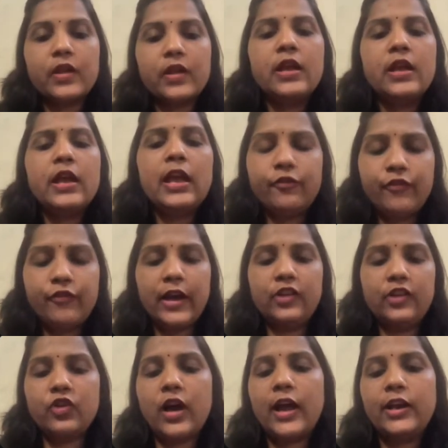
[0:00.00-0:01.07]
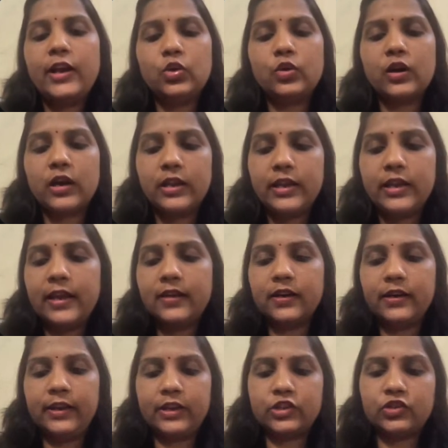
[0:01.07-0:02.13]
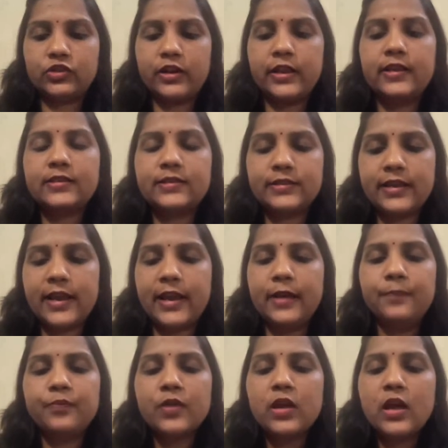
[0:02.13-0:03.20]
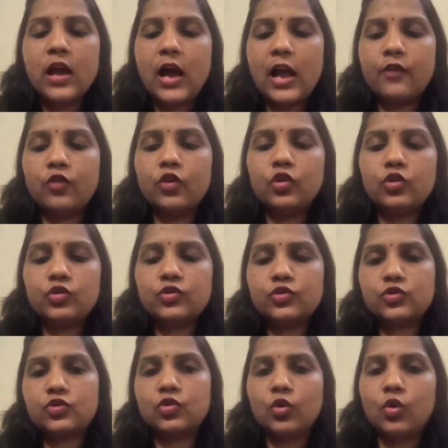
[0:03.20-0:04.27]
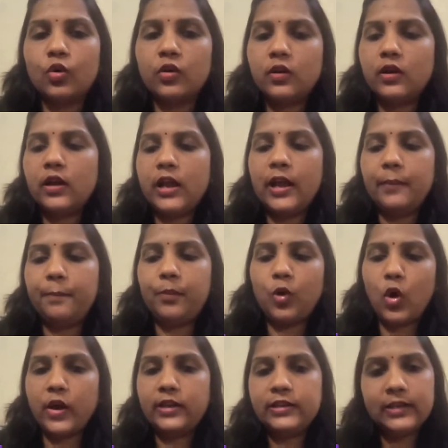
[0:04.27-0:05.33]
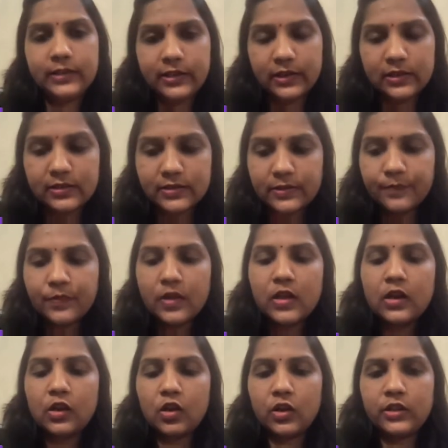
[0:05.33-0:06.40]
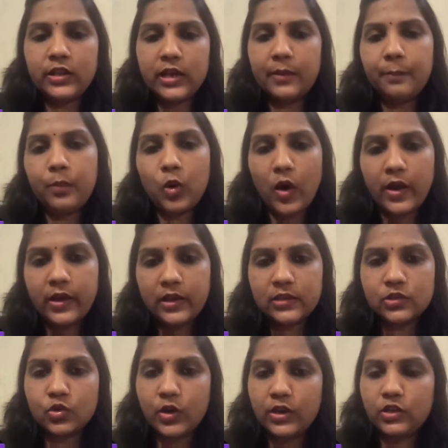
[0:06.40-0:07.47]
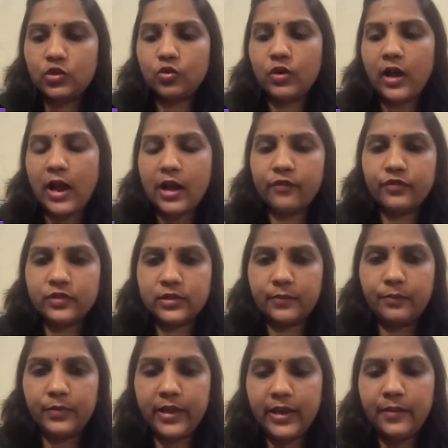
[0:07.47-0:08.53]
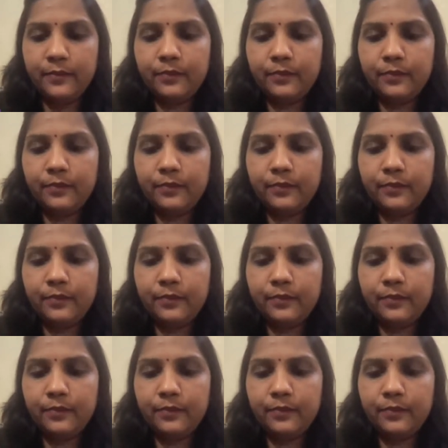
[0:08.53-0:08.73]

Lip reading: If I try to create a dictionary, say I want to store employee details. Now the employee is going to have some name.